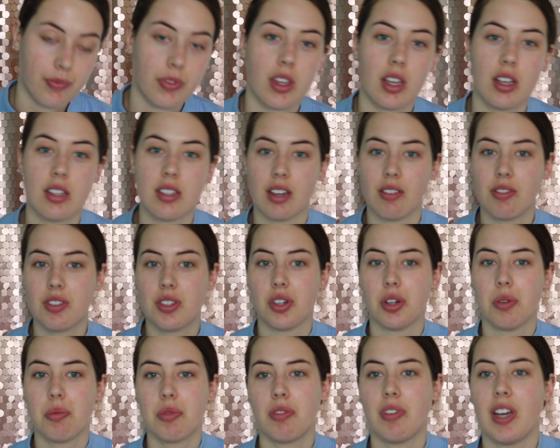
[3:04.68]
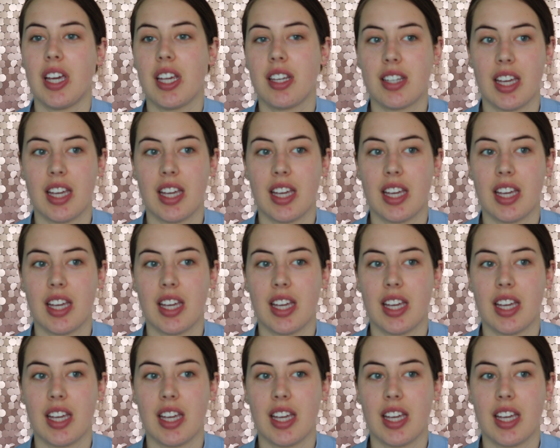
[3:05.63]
because I've stopped fake